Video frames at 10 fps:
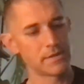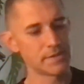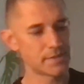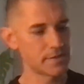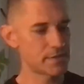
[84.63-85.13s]

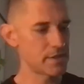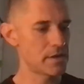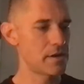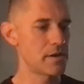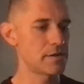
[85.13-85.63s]
This is
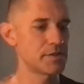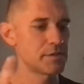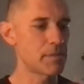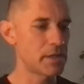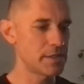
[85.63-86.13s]
their
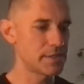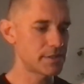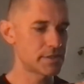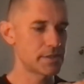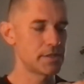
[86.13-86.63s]

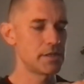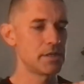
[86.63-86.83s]
smallest